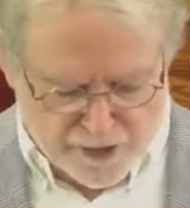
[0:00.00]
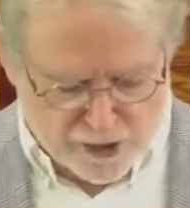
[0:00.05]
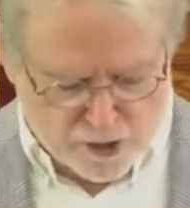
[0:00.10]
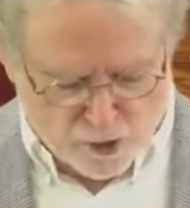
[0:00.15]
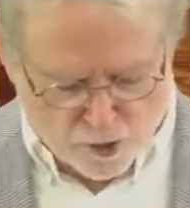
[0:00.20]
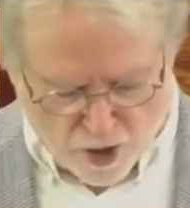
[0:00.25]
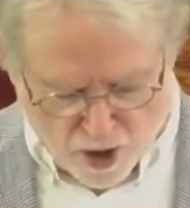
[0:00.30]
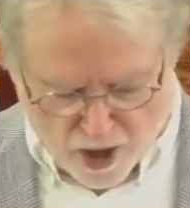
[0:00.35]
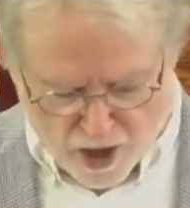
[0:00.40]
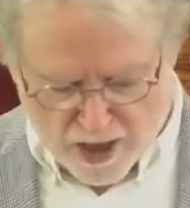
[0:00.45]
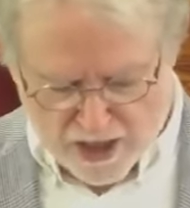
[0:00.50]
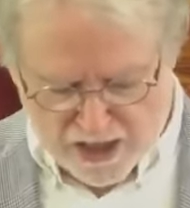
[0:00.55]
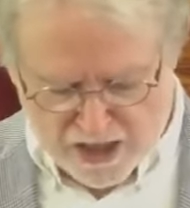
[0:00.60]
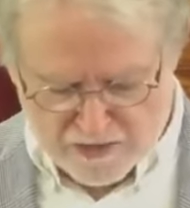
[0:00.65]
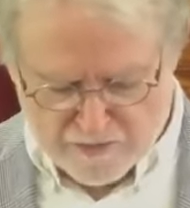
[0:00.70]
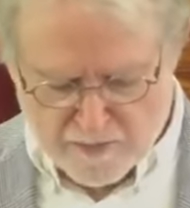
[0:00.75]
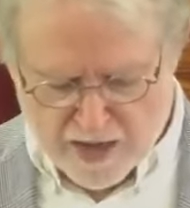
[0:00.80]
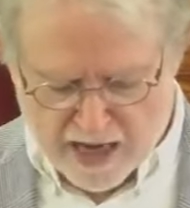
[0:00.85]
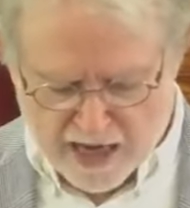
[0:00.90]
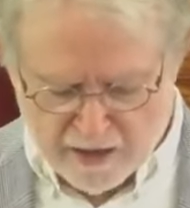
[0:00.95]
of the
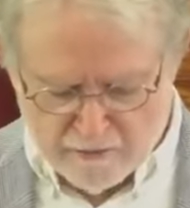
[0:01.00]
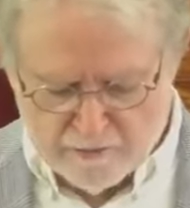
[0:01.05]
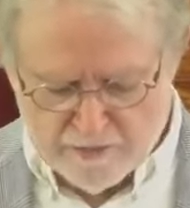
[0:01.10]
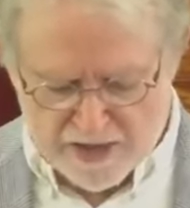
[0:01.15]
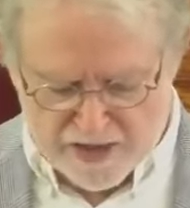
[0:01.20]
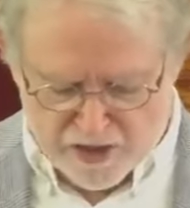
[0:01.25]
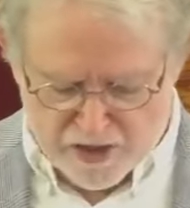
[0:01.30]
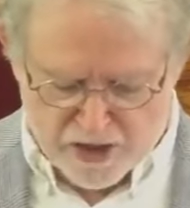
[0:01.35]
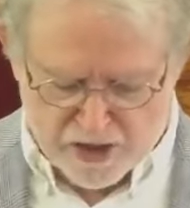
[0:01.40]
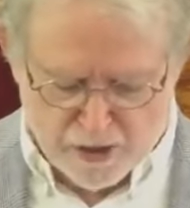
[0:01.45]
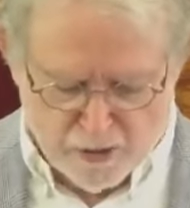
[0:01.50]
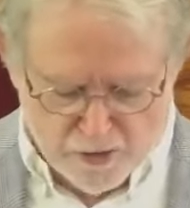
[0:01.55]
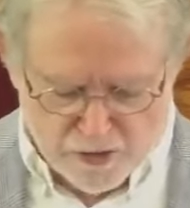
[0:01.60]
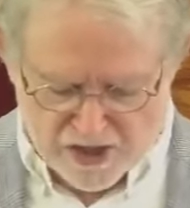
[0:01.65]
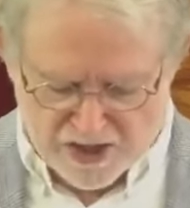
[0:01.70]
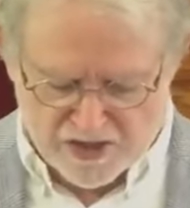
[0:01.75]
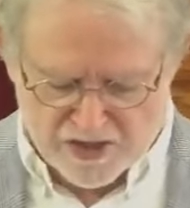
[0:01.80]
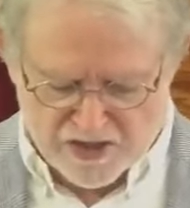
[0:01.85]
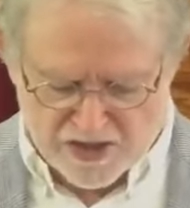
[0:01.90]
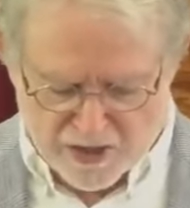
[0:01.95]
cross, man
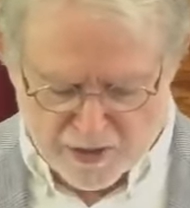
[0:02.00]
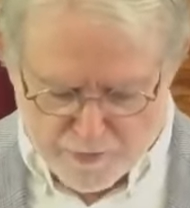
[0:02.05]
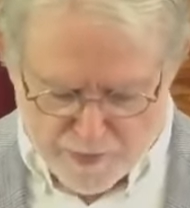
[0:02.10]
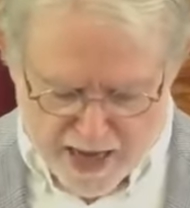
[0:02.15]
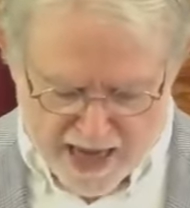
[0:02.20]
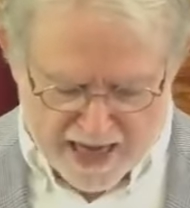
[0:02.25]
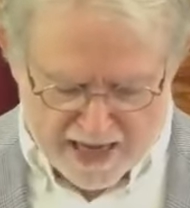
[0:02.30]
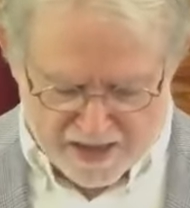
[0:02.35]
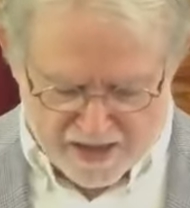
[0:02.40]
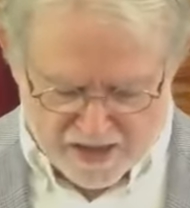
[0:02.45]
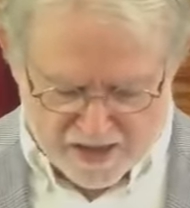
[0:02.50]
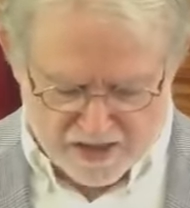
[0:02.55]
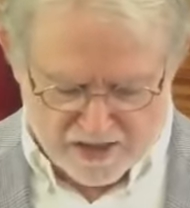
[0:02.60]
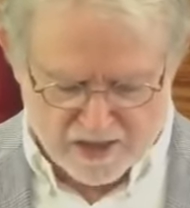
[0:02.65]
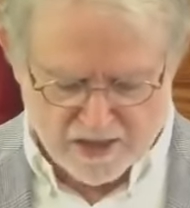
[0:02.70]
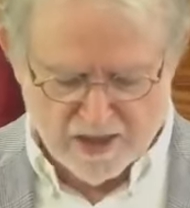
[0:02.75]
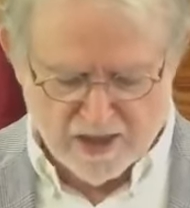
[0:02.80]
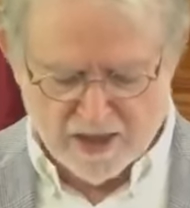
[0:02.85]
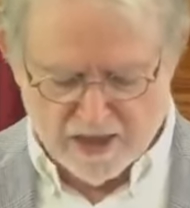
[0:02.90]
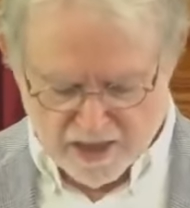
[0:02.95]
misuses the
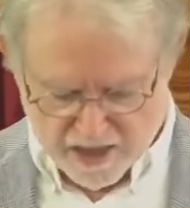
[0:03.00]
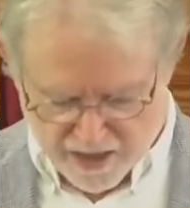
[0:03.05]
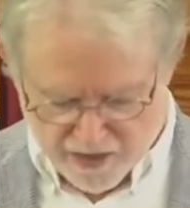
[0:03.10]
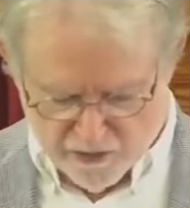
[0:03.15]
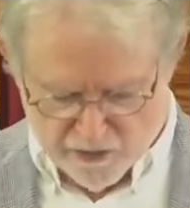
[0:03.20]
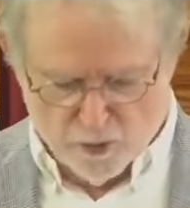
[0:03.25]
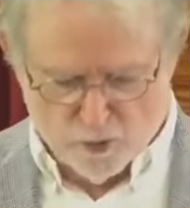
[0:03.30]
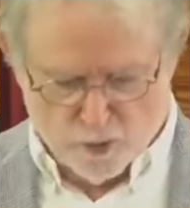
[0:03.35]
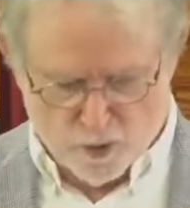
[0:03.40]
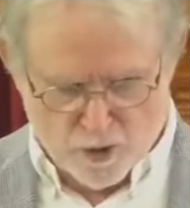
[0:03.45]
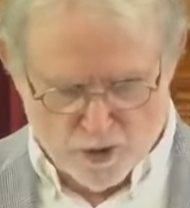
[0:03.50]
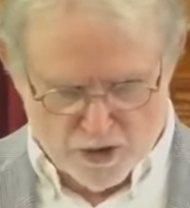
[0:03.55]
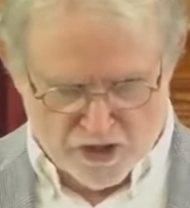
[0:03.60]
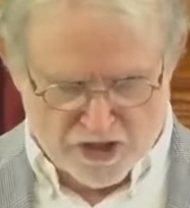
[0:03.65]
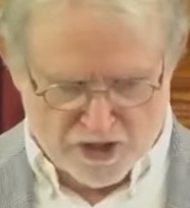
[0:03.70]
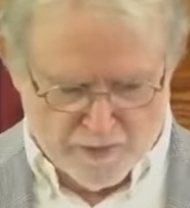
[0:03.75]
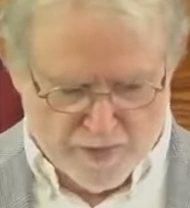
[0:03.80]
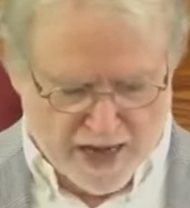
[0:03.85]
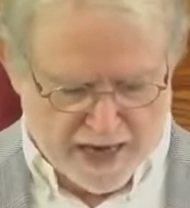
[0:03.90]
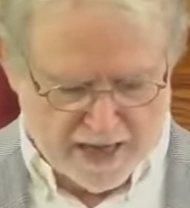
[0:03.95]
best in the
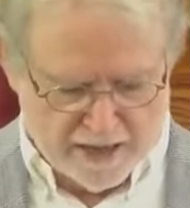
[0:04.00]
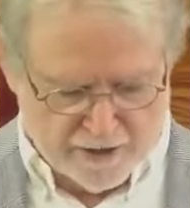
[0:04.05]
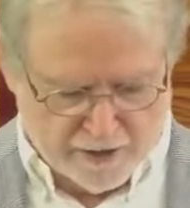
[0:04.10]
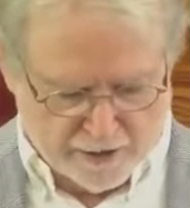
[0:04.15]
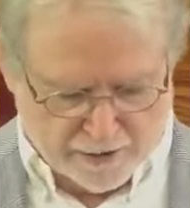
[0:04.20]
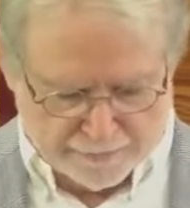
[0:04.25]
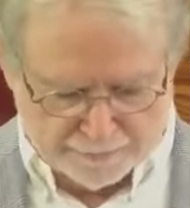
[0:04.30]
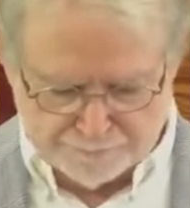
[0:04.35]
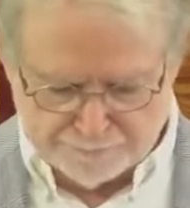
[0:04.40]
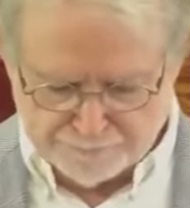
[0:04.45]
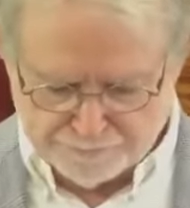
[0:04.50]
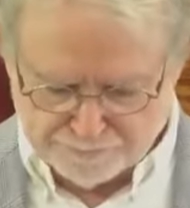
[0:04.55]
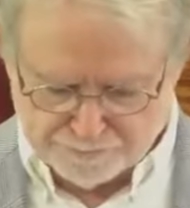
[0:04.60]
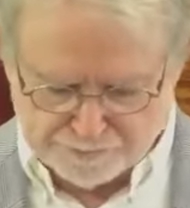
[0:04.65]
worst manner.